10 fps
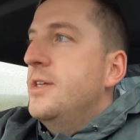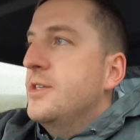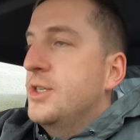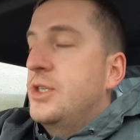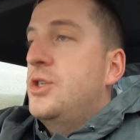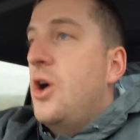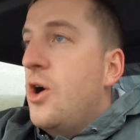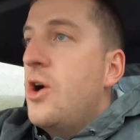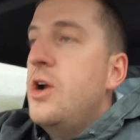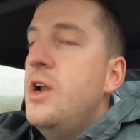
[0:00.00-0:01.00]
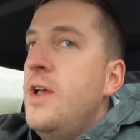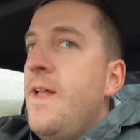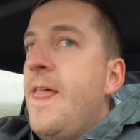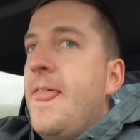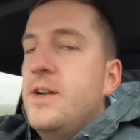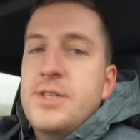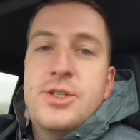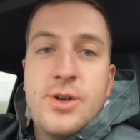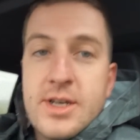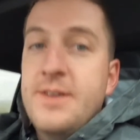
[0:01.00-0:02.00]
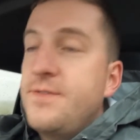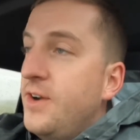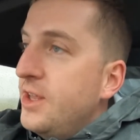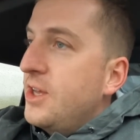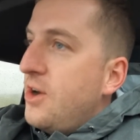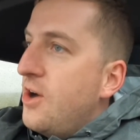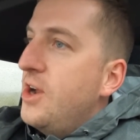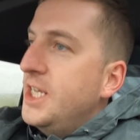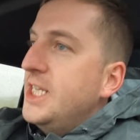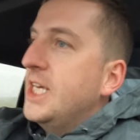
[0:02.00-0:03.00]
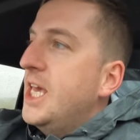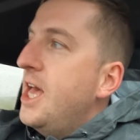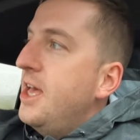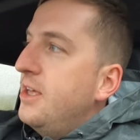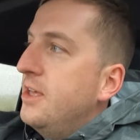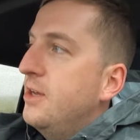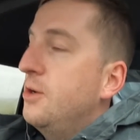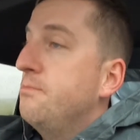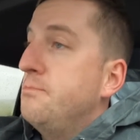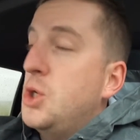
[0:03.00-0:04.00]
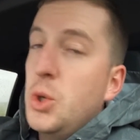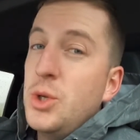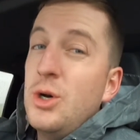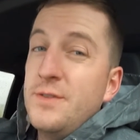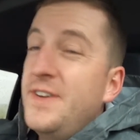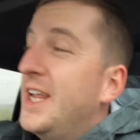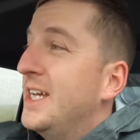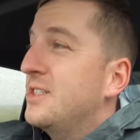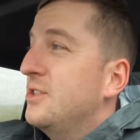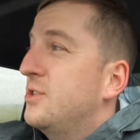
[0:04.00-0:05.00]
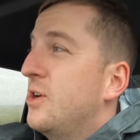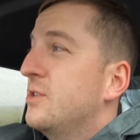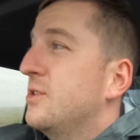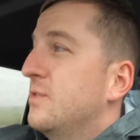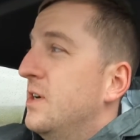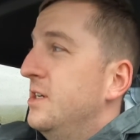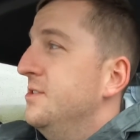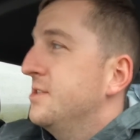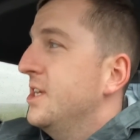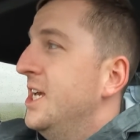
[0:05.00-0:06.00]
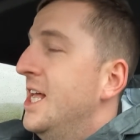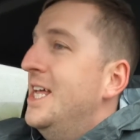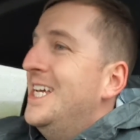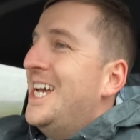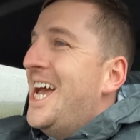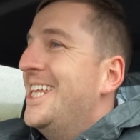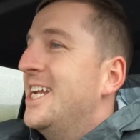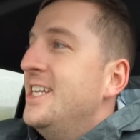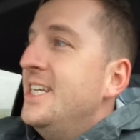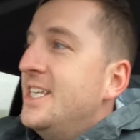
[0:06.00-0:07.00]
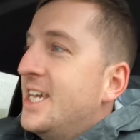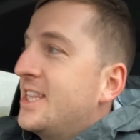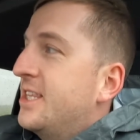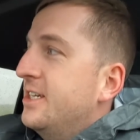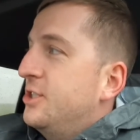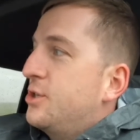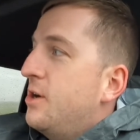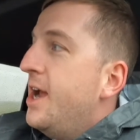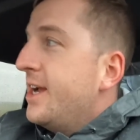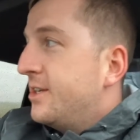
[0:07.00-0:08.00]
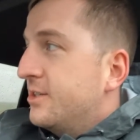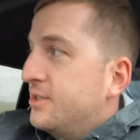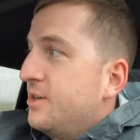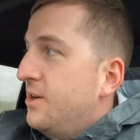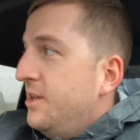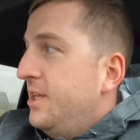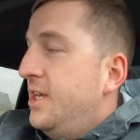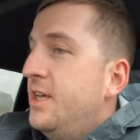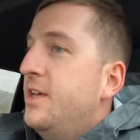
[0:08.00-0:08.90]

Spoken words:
There's a truck in front of the car I need to get. Don't know if it actually starts or runs. And then I need to get the tractor started